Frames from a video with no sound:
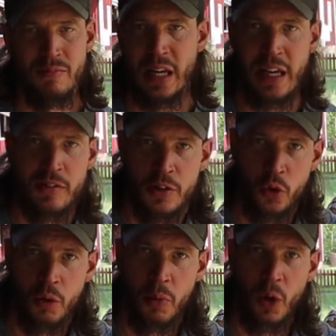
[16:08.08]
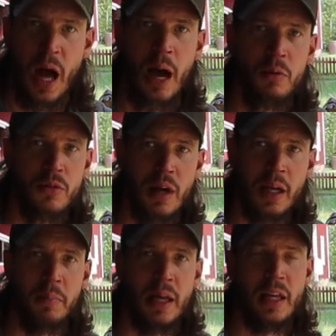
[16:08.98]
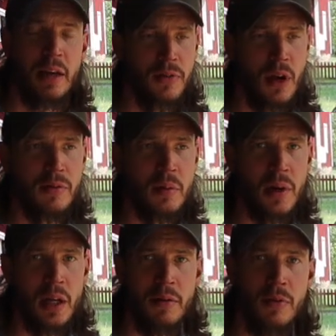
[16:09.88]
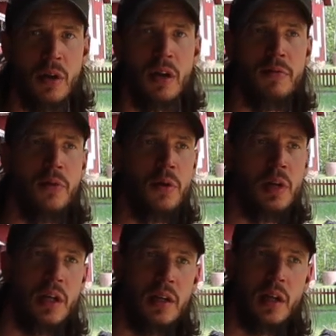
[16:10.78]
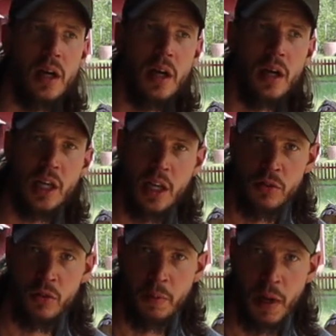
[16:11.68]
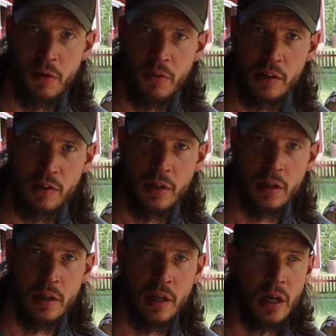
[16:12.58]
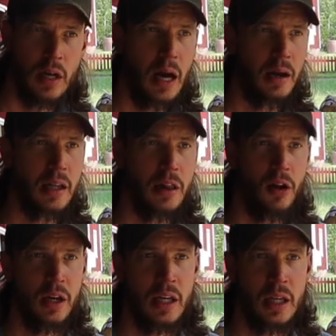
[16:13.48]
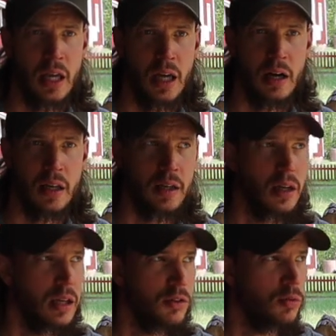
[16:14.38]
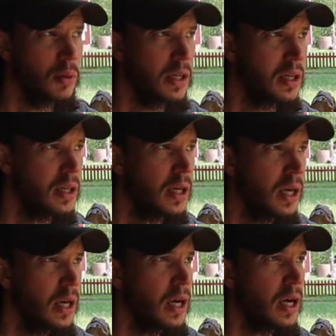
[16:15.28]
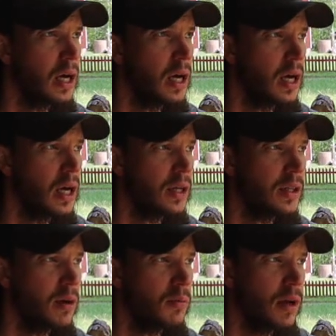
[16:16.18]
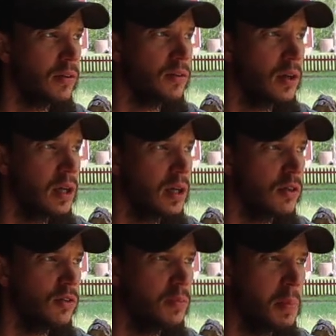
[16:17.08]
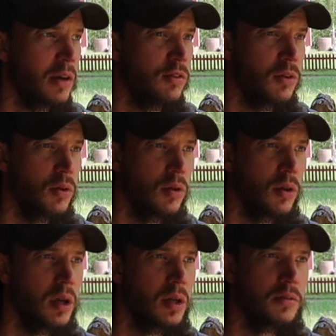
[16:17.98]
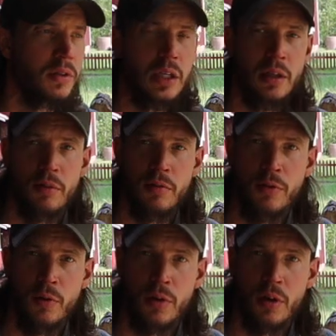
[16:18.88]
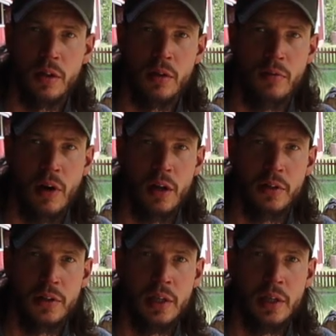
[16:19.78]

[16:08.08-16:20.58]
it's doable. I would recommend, if you have the money, if you can afford it, get 2 batteries. I got lucky here in Sweden. There was a special deal for DeWalt